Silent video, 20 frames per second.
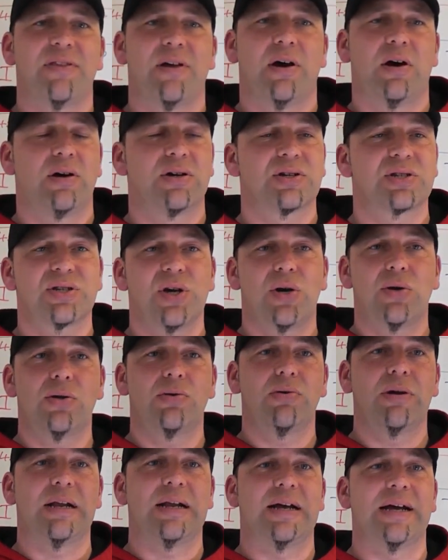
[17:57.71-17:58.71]
that are
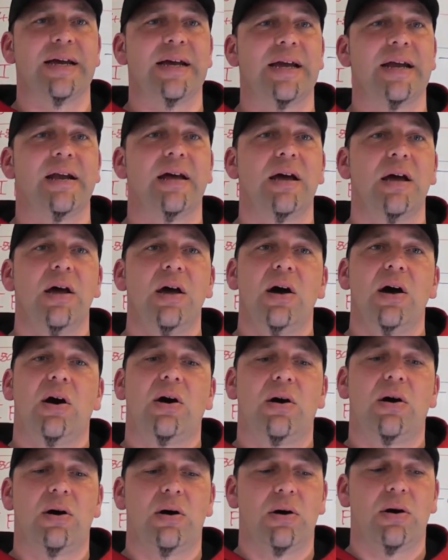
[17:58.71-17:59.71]
solely relying
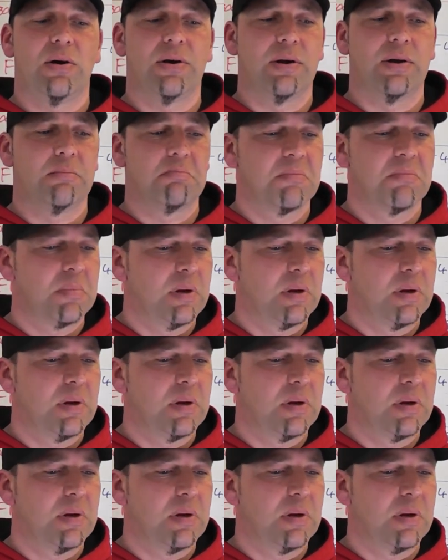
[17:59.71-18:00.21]
on